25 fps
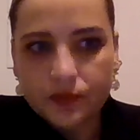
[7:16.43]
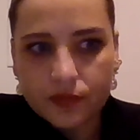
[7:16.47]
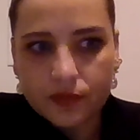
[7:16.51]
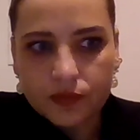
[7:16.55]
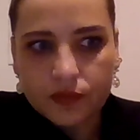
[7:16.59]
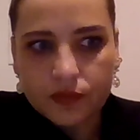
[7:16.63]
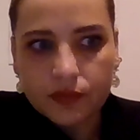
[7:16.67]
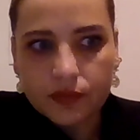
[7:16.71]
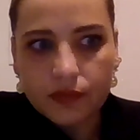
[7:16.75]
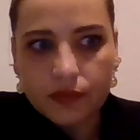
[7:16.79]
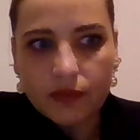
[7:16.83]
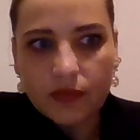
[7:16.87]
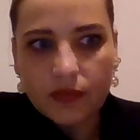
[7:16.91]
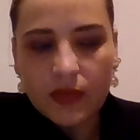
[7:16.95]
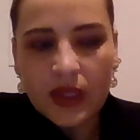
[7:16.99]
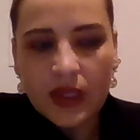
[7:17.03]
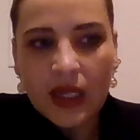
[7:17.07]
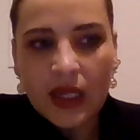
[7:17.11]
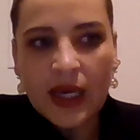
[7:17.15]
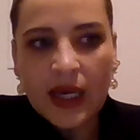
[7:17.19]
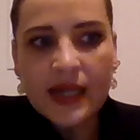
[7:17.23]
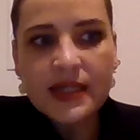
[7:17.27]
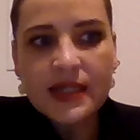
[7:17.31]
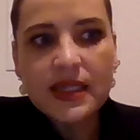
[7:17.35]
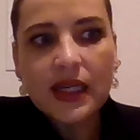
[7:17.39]

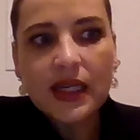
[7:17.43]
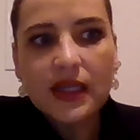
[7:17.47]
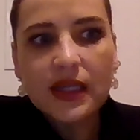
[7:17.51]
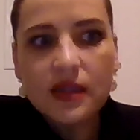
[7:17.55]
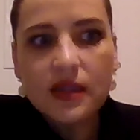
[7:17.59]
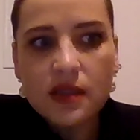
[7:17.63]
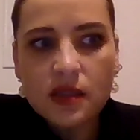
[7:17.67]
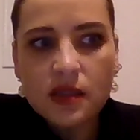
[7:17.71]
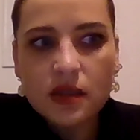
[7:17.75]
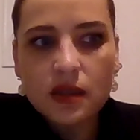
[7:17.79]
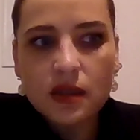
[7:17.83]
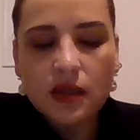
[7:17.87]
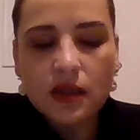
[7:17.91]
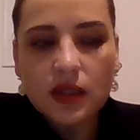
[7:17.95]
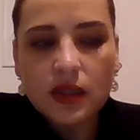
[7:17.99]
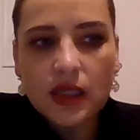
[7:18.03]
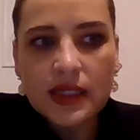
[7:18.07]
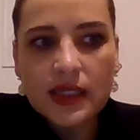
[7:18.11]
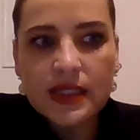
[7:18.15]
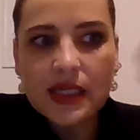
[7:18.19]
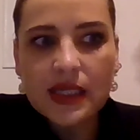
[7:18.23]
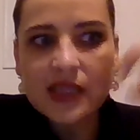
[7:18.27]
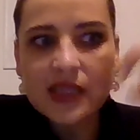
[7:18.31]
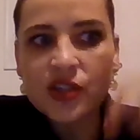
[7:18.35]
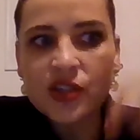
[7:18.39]
It
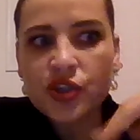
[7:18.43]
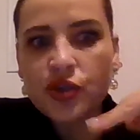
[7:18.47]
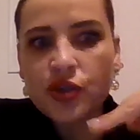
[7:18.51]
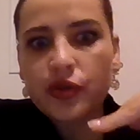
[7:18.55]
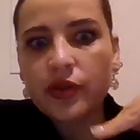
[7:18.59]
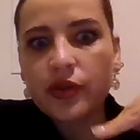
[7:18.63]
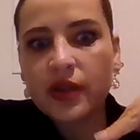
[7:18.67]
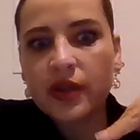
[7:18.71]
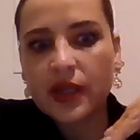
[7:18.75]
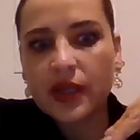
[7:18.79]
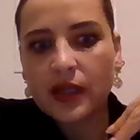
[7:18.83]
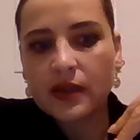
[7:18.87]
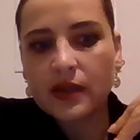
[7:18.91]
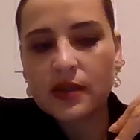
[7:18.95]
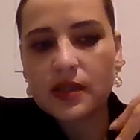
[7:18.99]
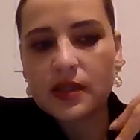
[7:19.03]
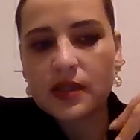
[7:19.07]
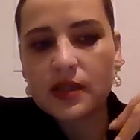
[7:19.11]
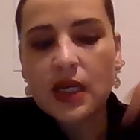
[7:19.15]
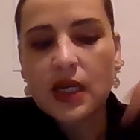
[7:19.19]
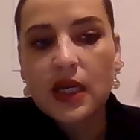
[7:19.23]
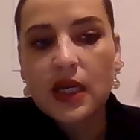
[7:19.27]
does two things.